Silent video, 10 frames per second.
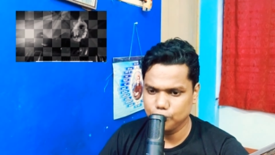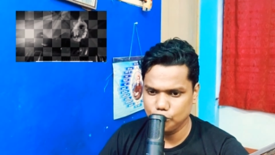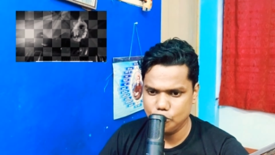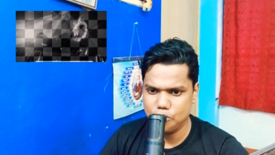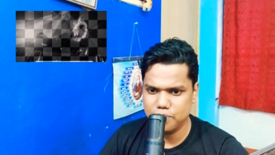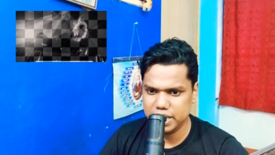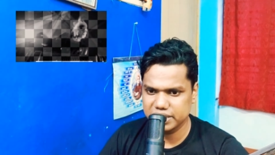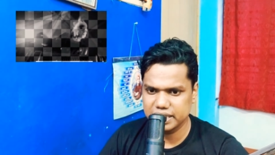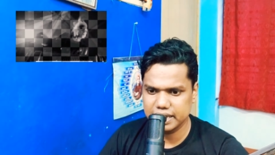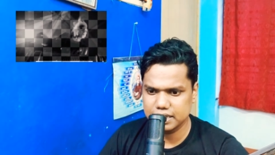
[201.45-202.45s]
flute
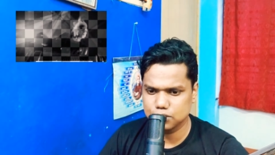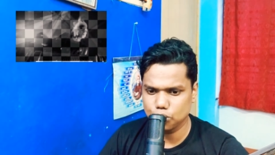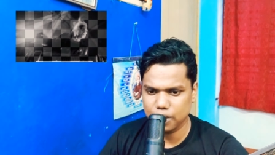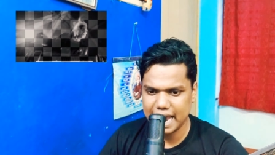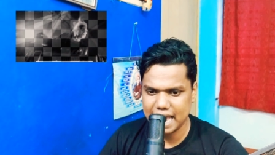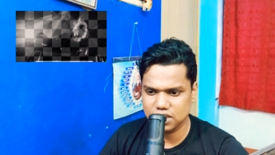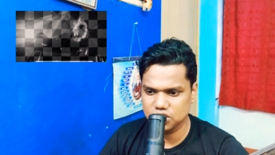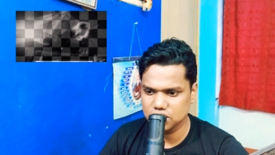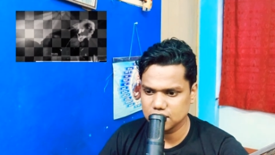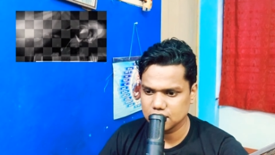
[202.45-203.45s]
music is so
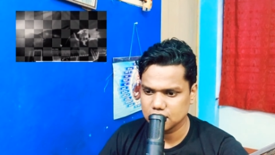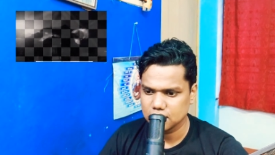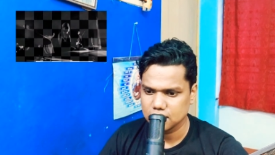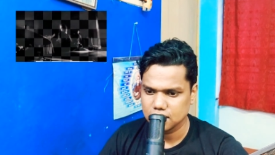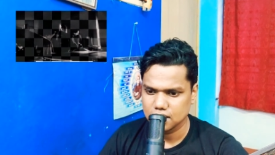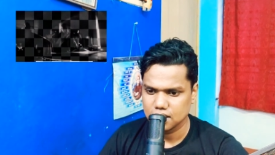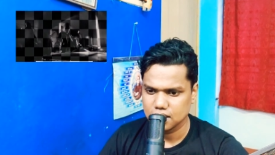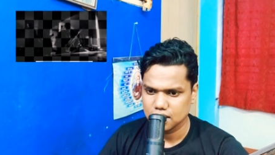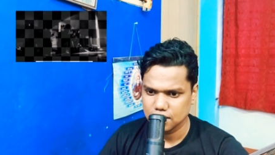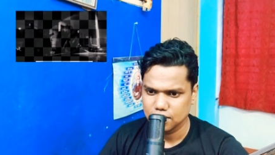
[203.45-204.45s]
catchy.
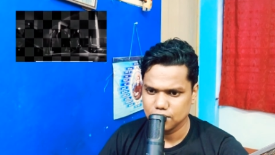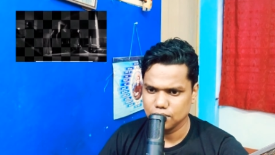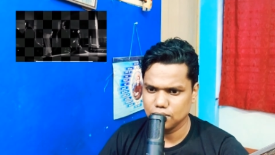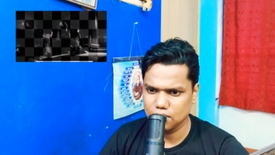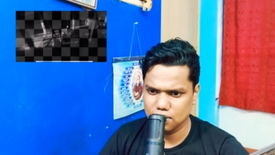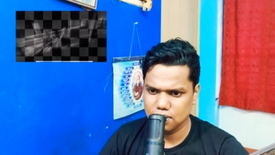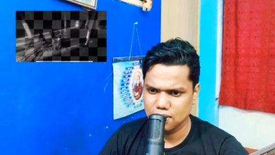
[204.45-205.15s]
Woo!